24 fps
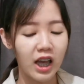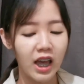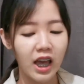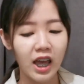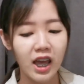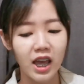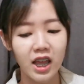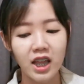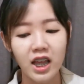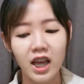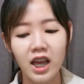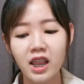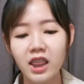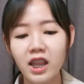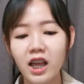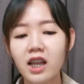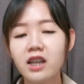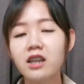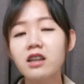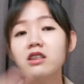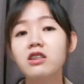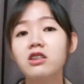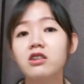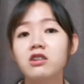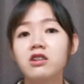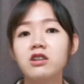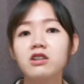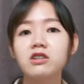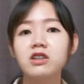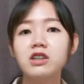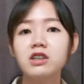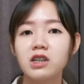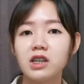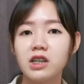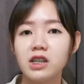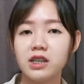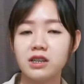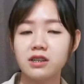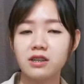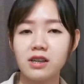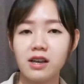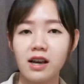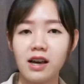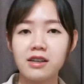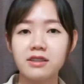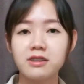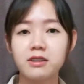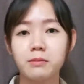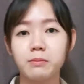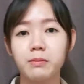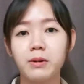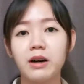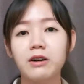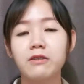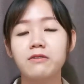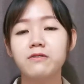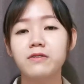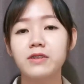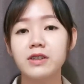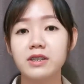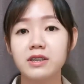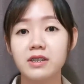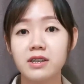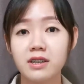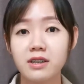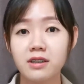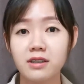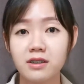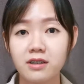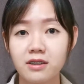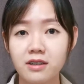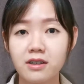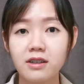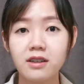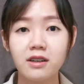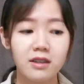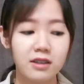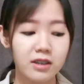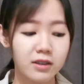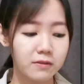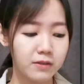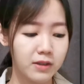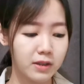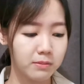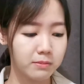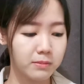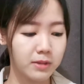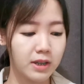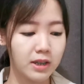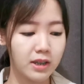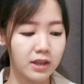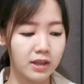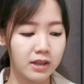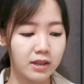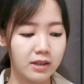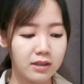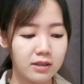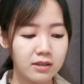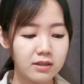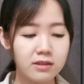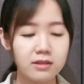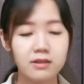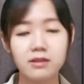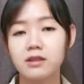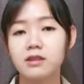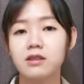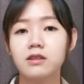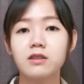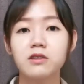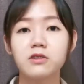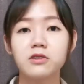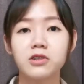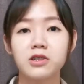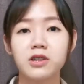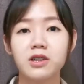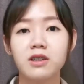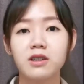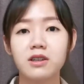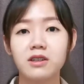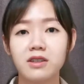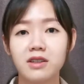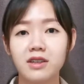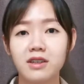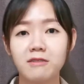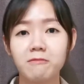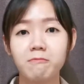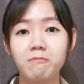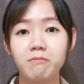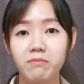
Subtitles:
And another theory to discuss about physical development is the social learning.